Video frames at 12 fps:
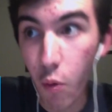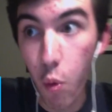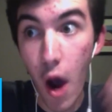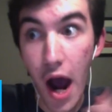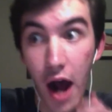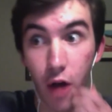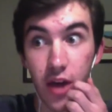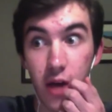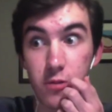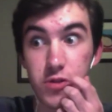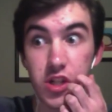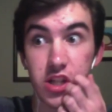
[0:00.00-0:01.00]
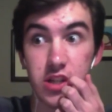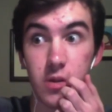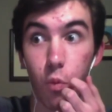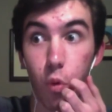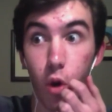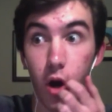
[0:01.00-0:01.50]
wow, that was
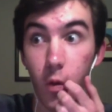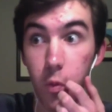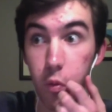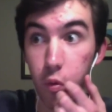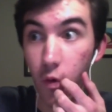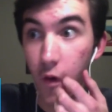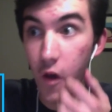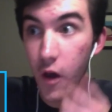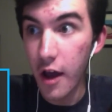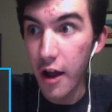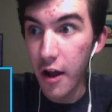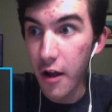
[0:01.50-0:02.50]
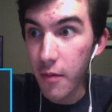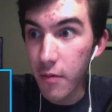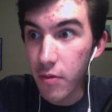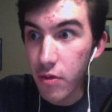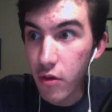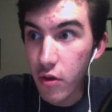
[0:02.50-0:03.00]

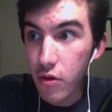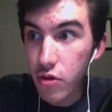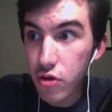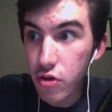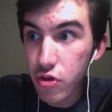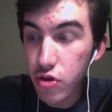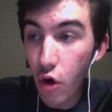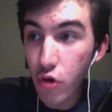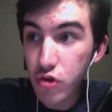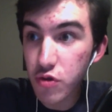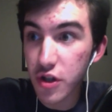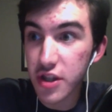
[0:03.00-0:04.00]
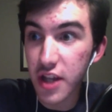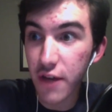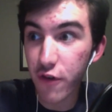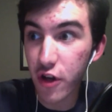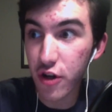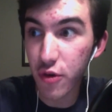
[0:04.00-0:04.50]
a. Those were
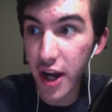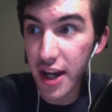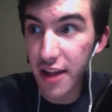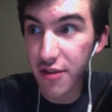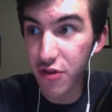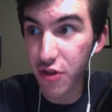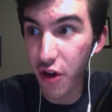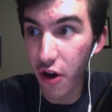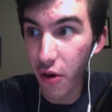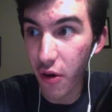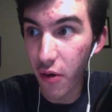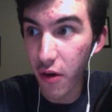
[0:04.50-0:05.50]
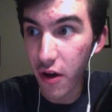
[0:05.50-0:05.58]
different credits though.